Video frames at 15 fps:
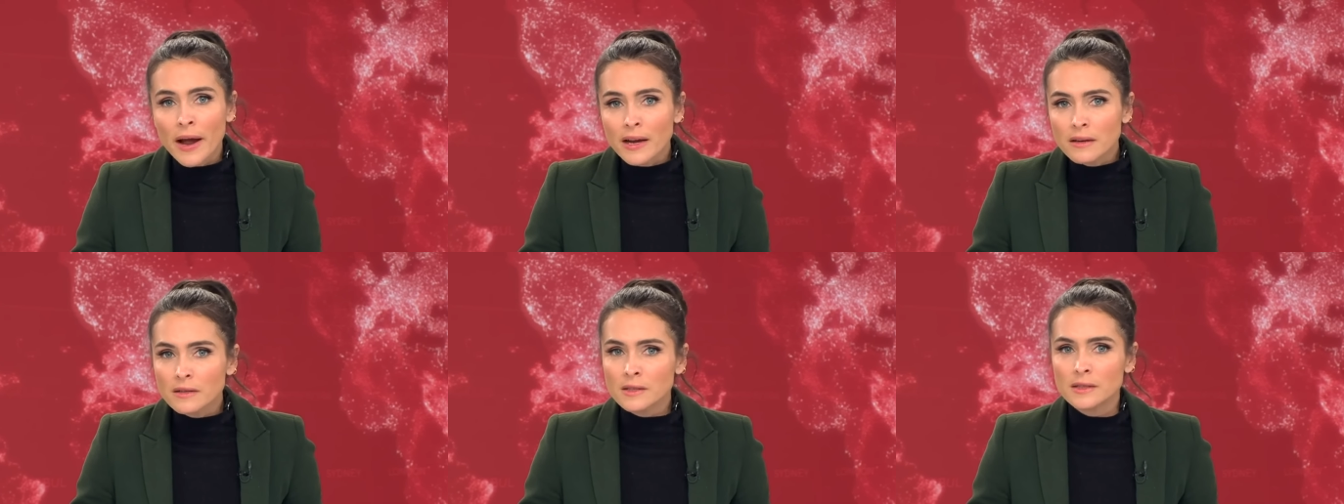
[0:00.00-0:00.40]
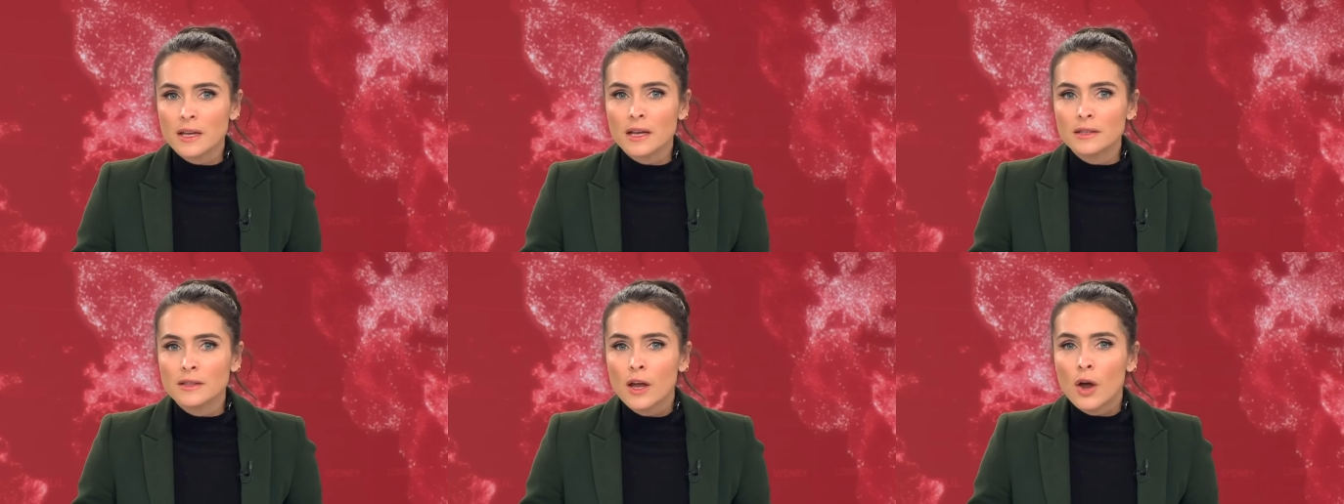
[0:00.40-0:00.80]
Biden
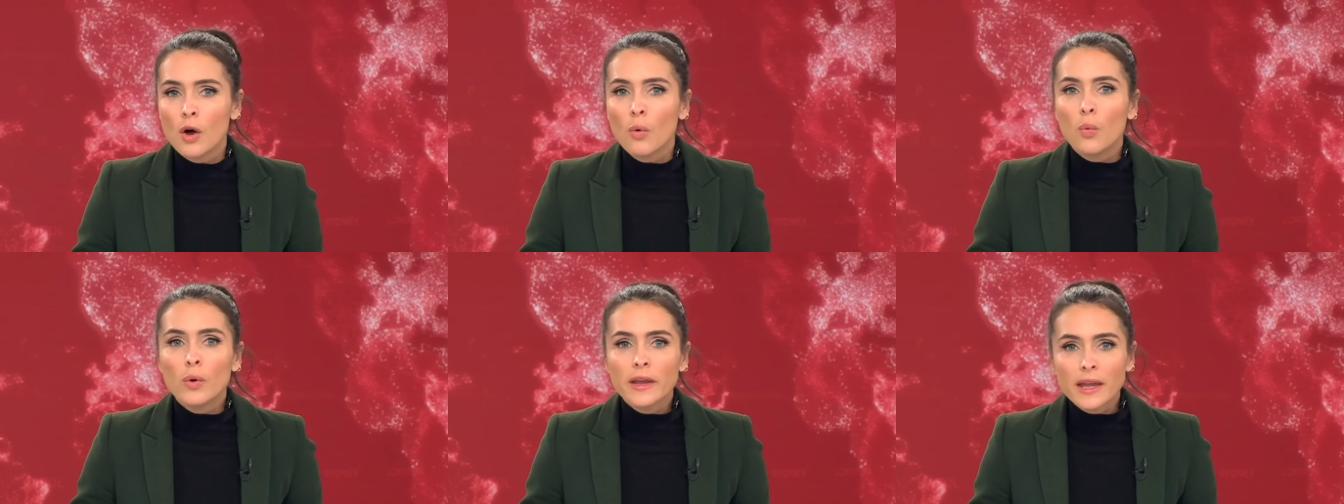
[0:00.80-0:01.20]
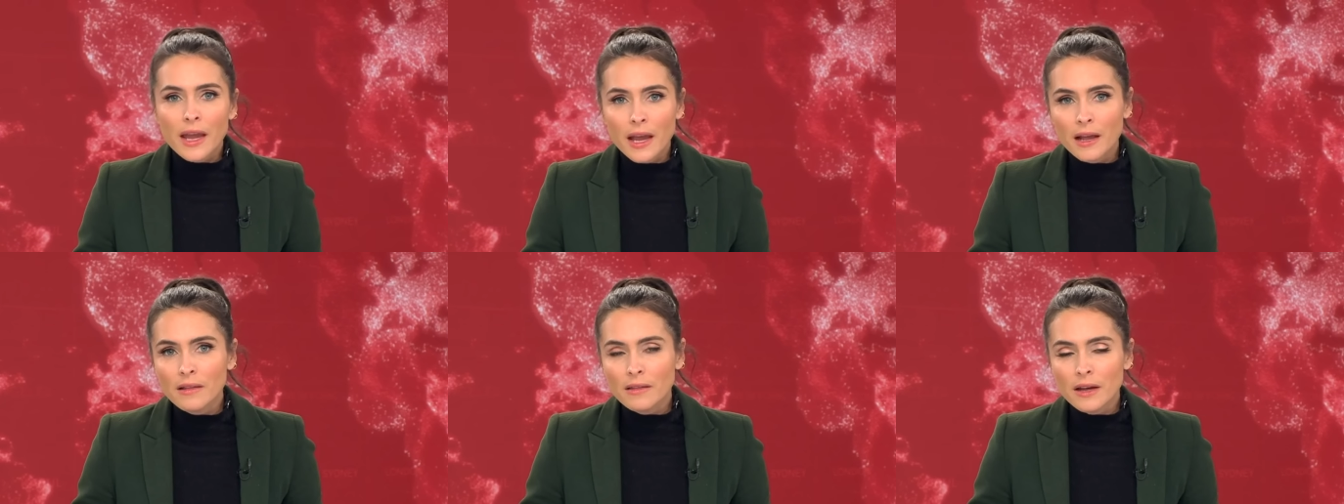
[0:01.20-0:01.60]
says we
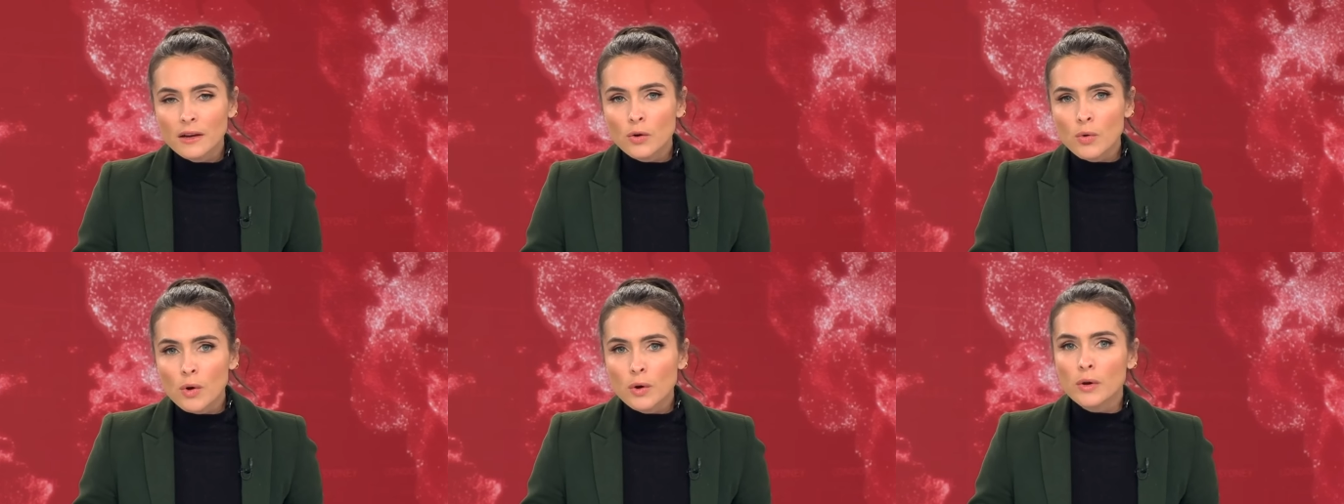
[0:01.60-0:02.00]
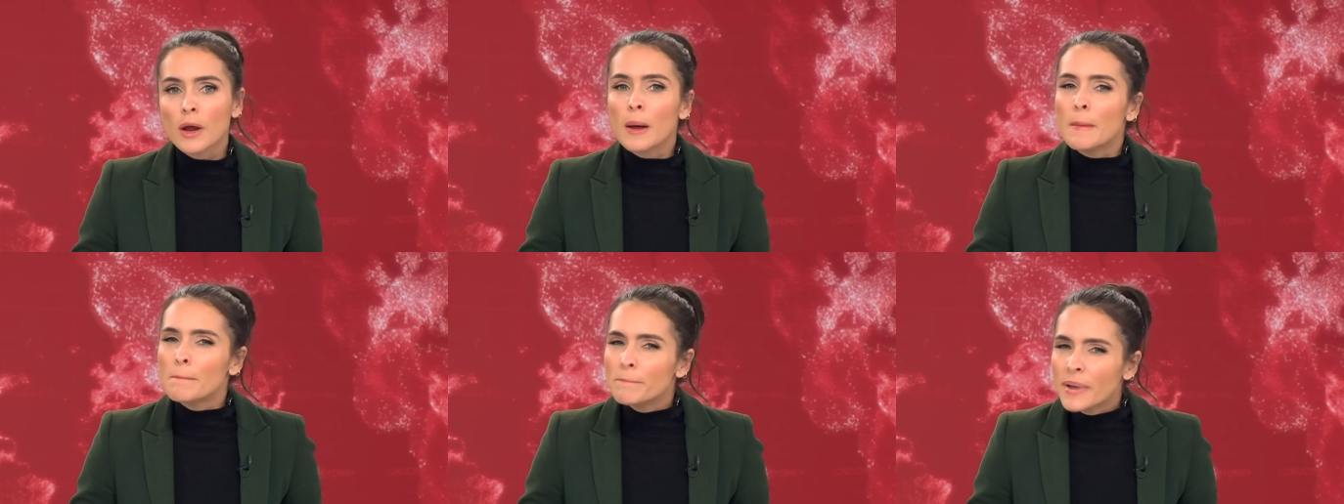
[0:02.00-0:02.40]
can't let, quote,
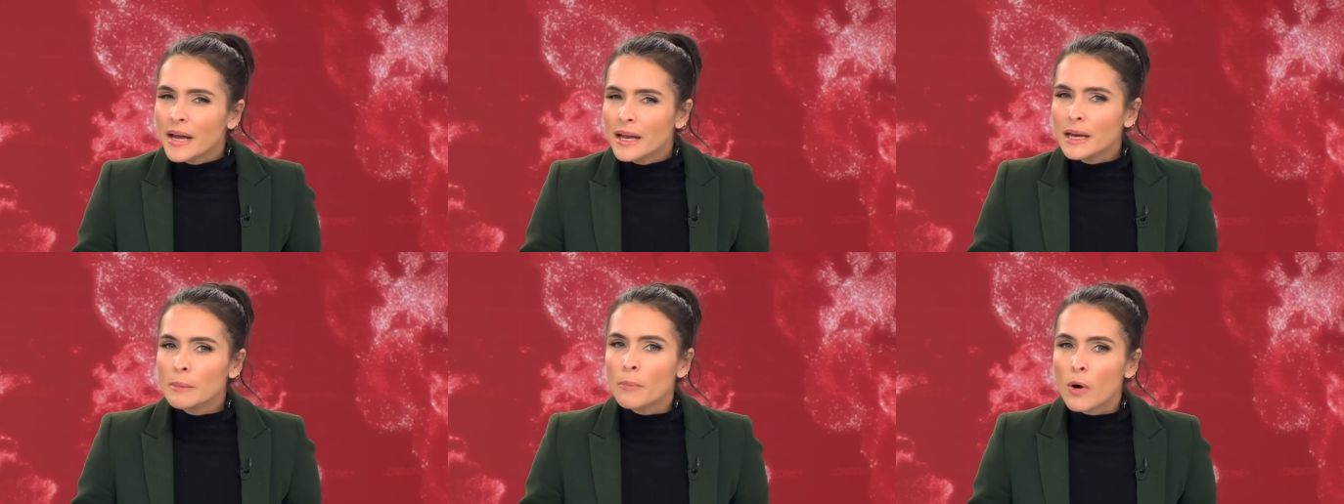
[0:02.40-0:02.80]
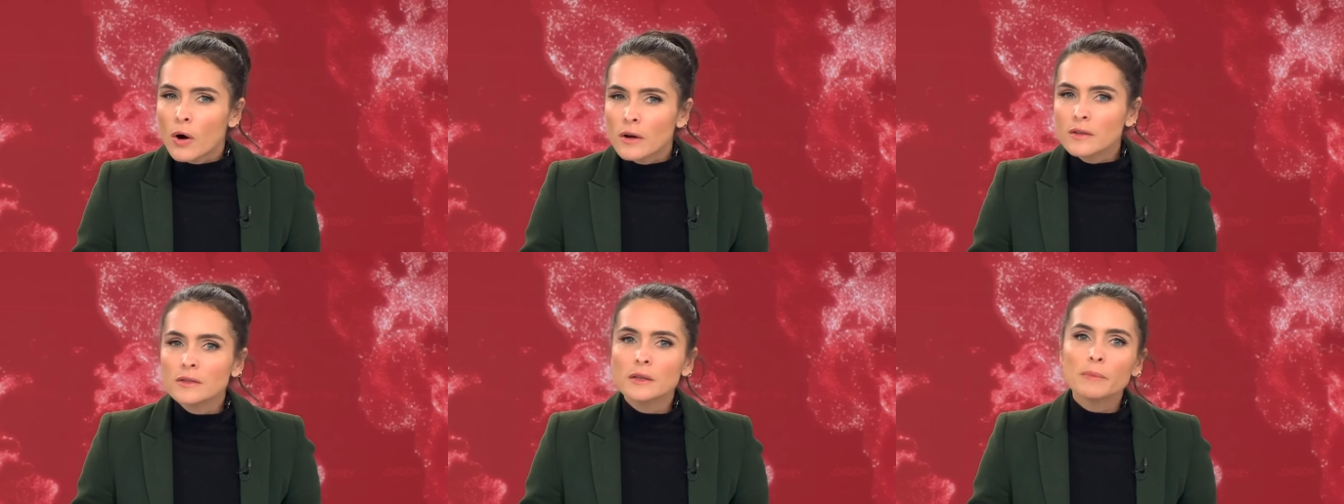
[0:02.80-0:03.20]
petty
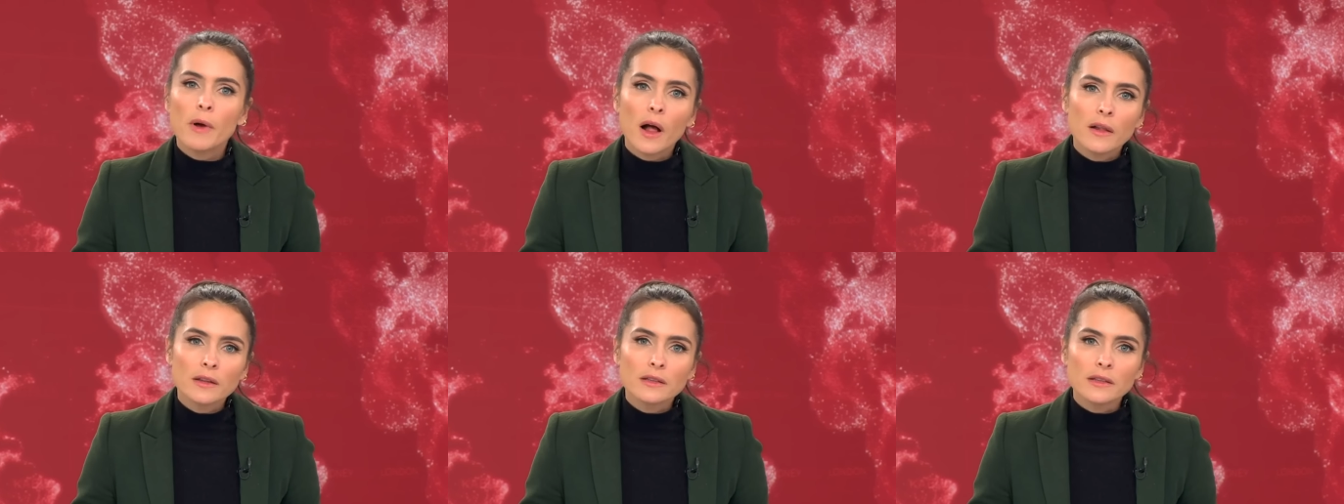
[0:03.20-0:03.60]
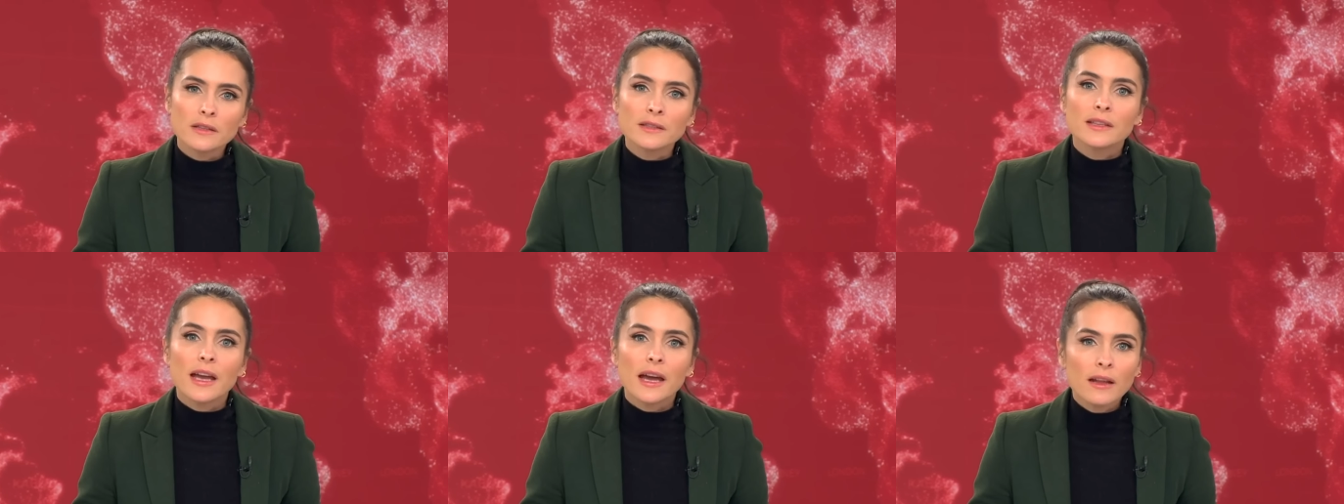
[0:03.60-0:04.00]
partisan
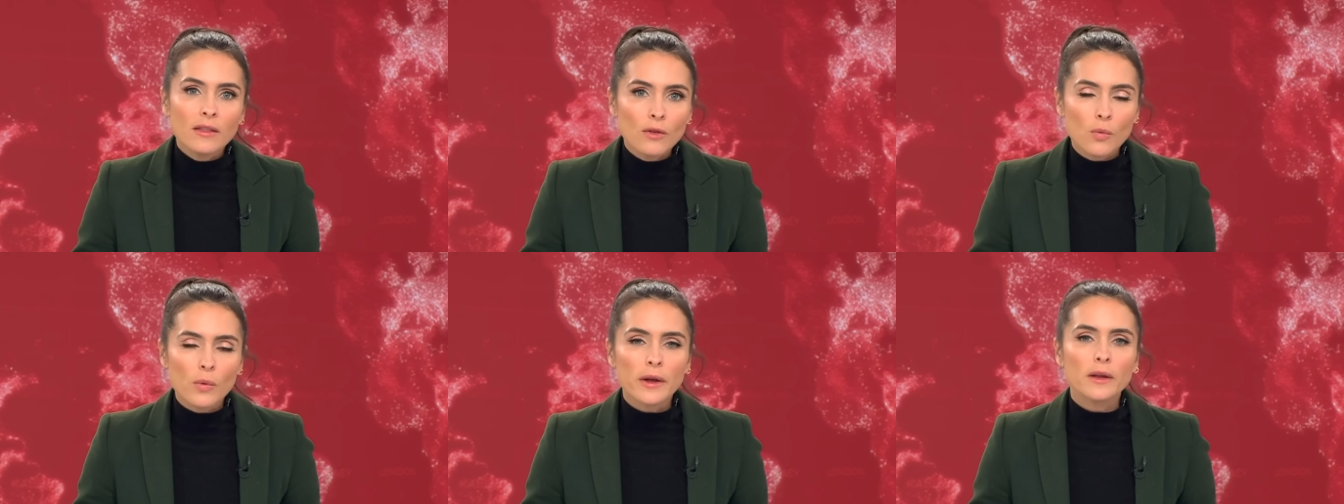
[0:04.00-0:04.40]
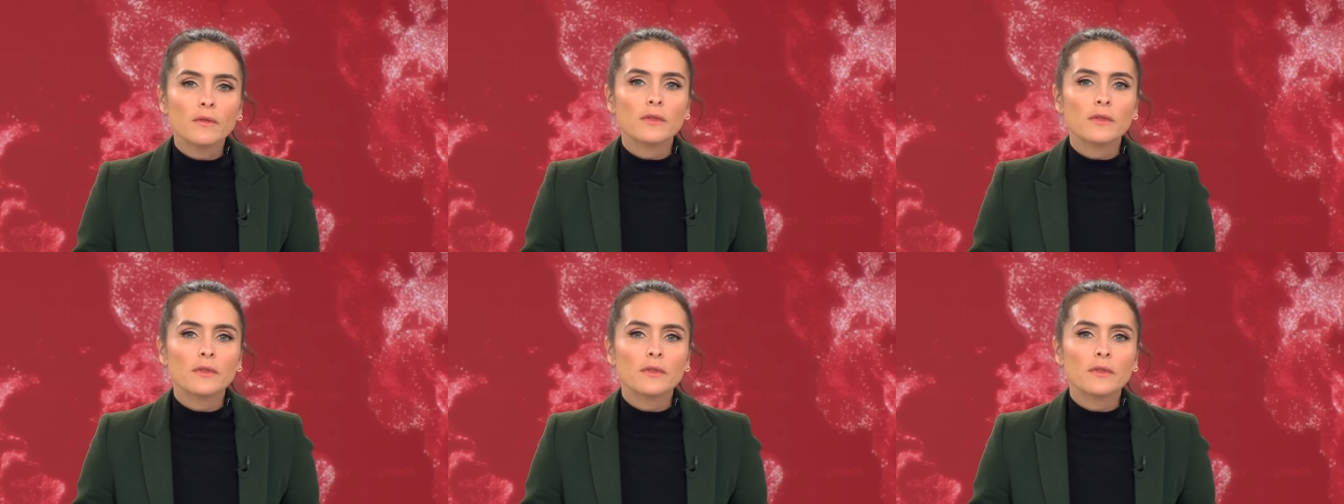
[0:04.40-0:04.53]
politics get in the way